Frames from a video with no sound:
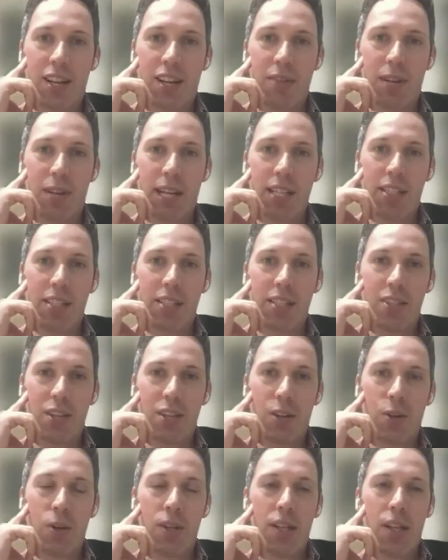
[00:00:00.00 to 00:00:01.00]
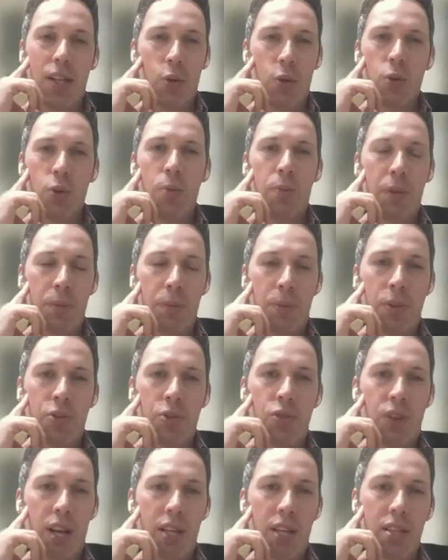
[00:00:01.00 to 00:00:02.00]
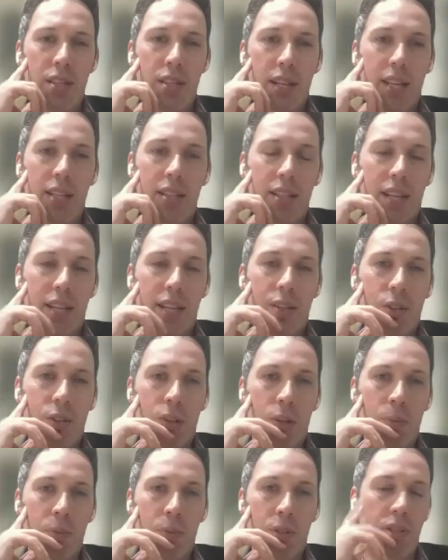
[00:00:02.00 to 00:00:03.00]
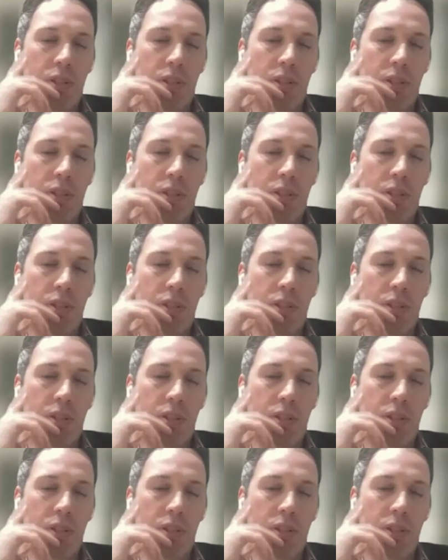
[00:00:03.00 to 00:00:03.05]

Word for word: Uh, right. And so, who do people trust and and look up to?